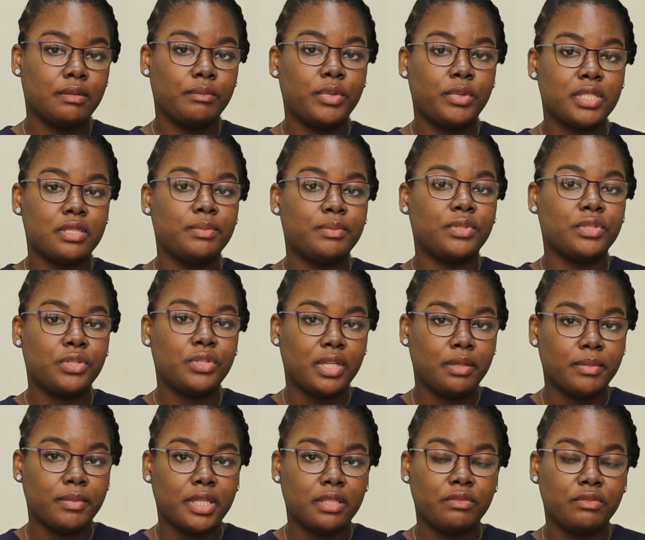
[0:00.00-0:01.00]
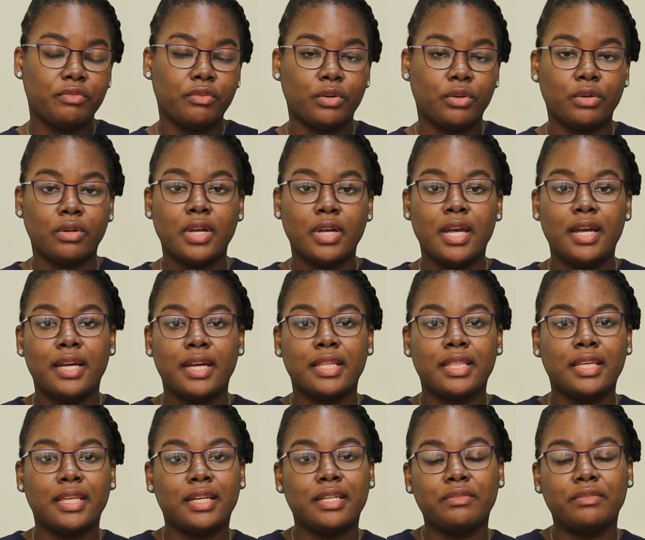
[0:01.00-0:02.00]
possible treatment for
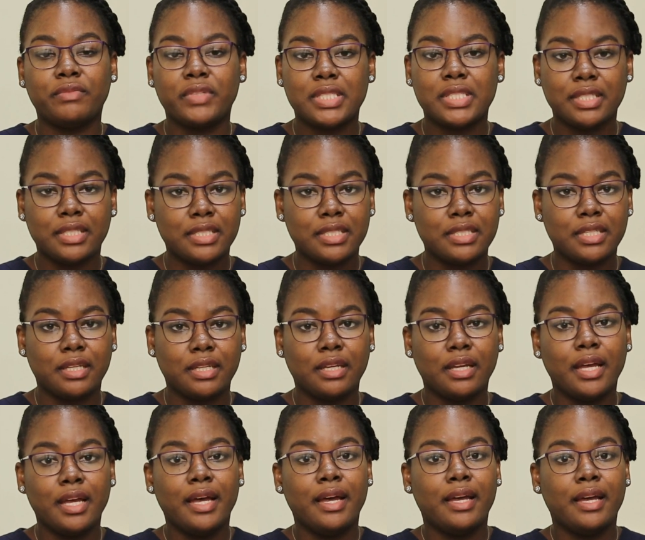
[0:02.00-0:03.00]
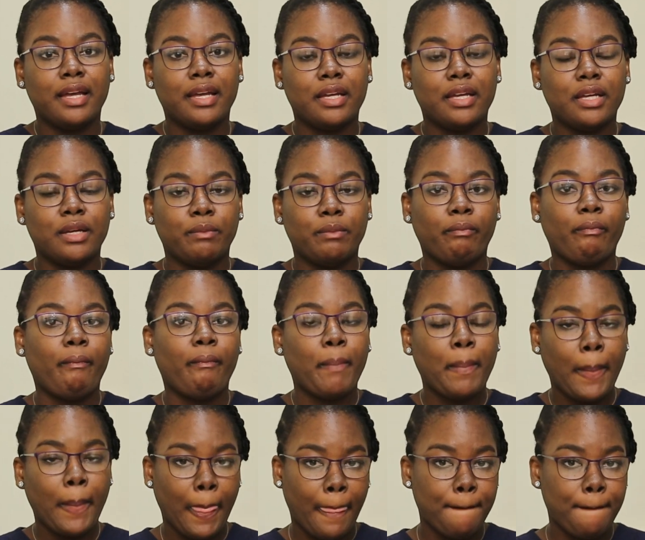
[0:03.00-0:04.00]
their infertility,
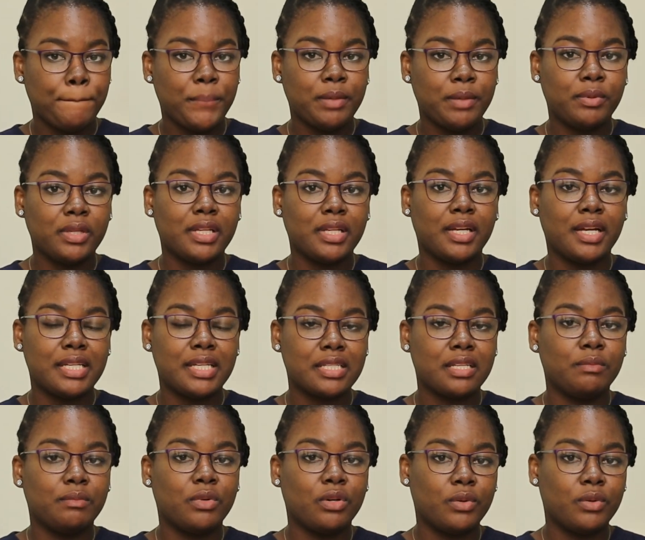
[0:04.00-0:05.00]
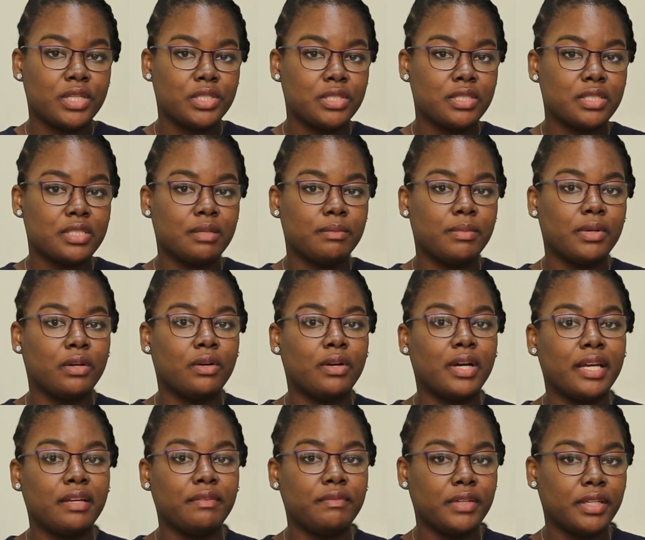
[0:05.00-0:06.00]
people are asking more questions about
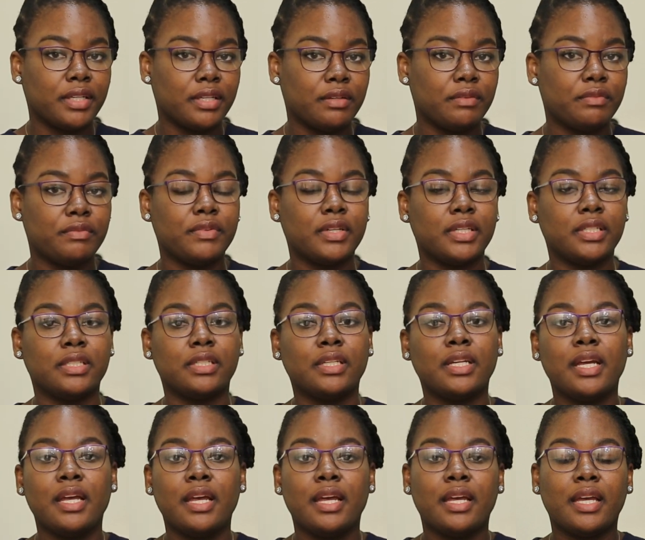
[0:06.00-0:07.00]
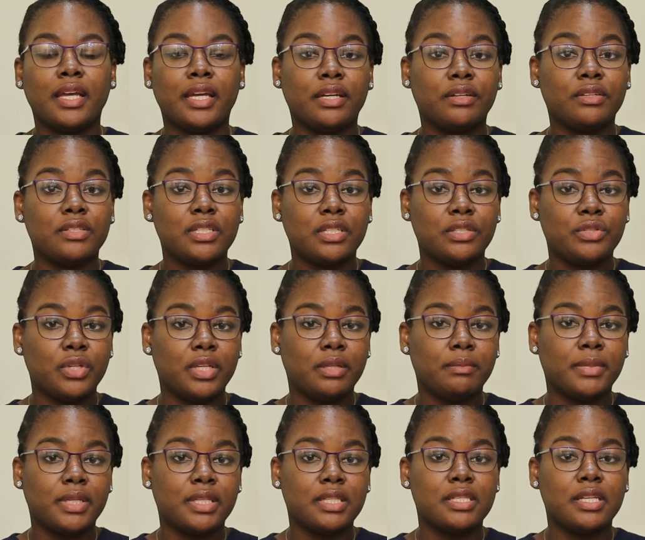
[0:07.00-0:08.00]
IVF and ART
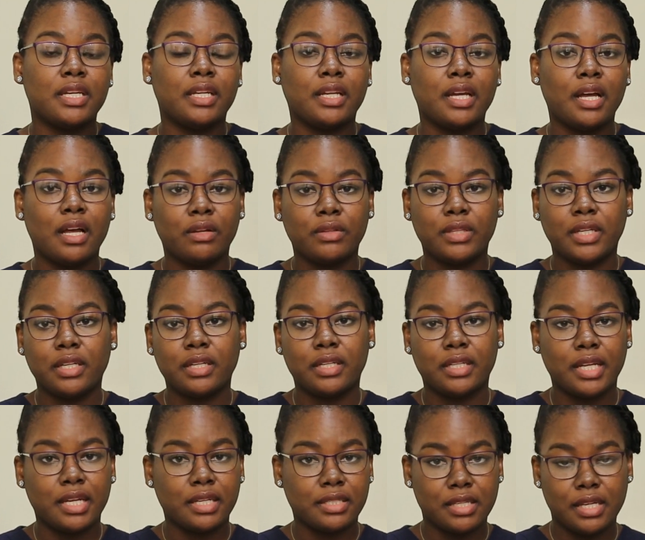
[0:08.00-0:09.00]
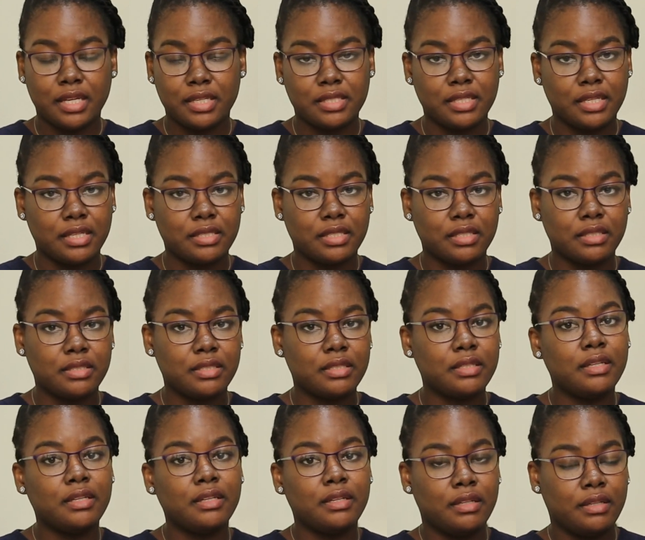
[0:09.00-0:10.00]
treatment and how they can assess it.
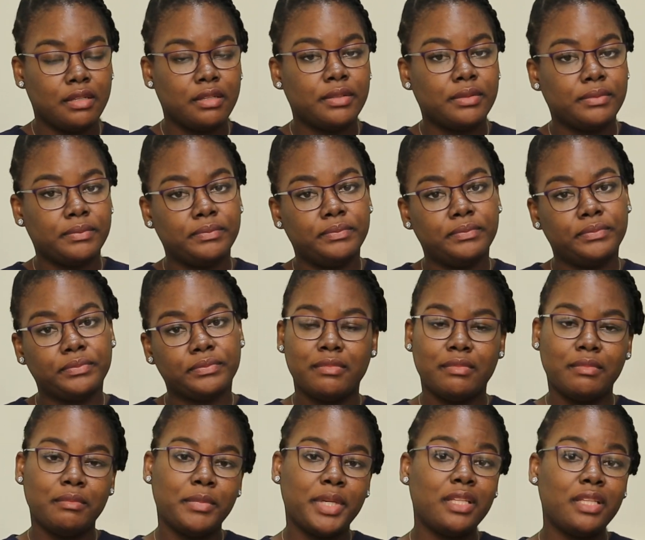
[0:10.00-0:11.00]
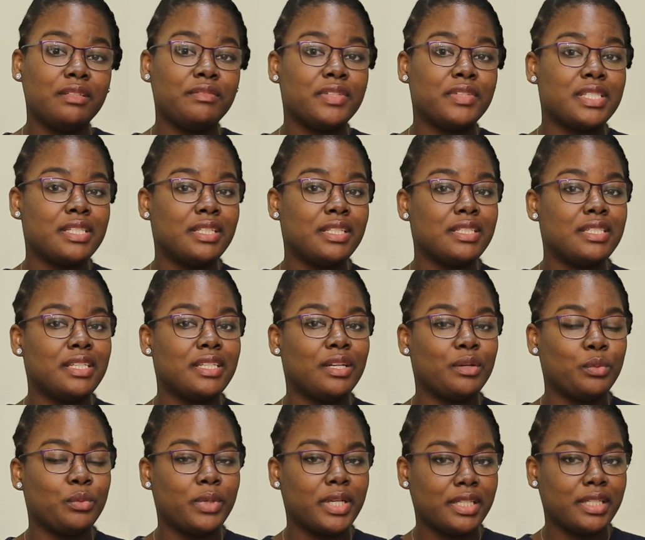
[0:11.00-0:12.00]
Male infertility
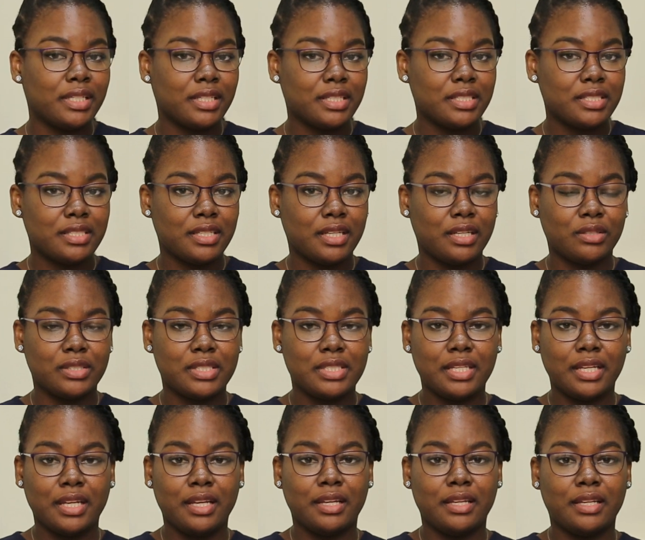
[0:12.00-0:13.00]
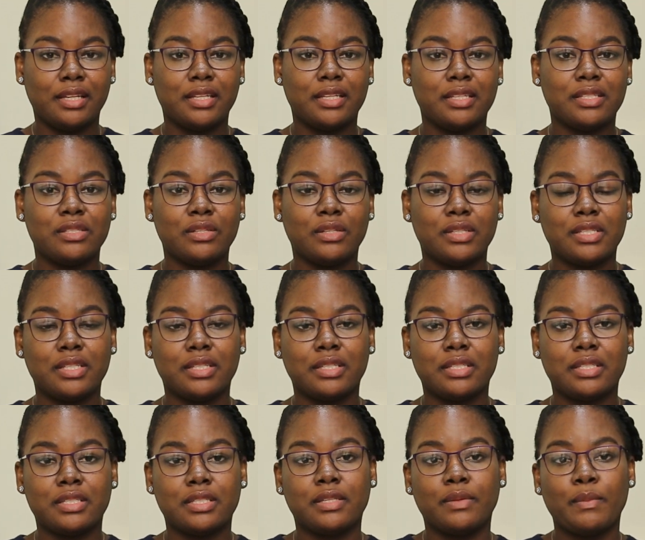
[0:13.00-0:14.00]
awareness, I would say, is not
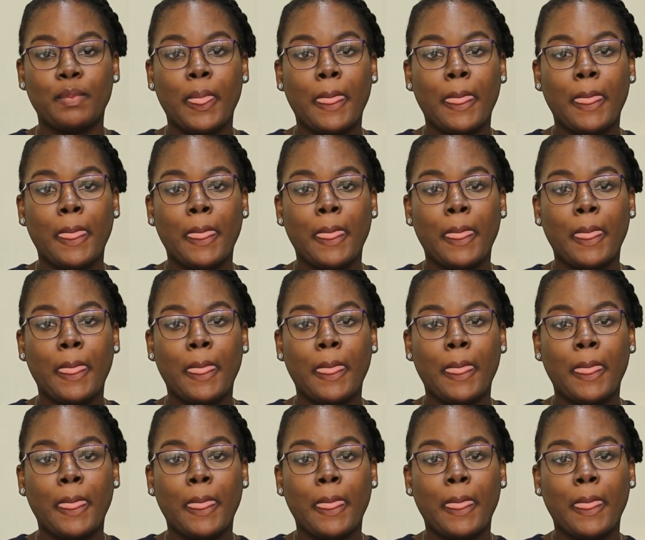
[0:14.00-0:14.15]
as